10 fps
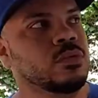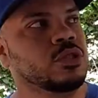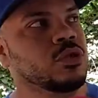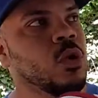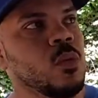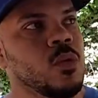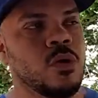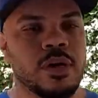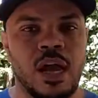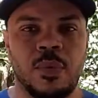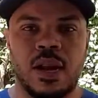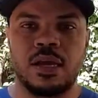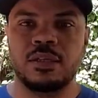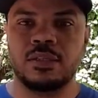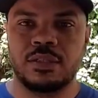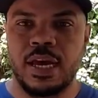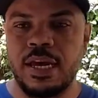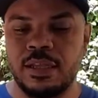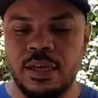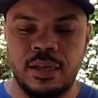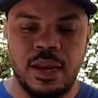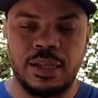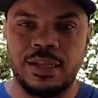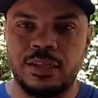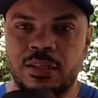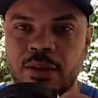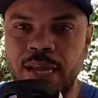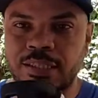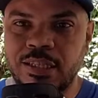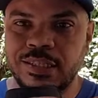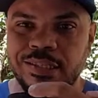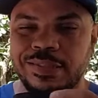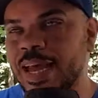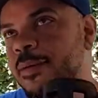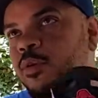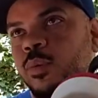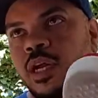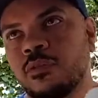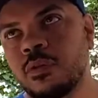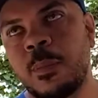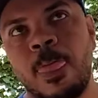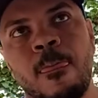so worn that when I tightened it, like, the laces just snapped or whatever.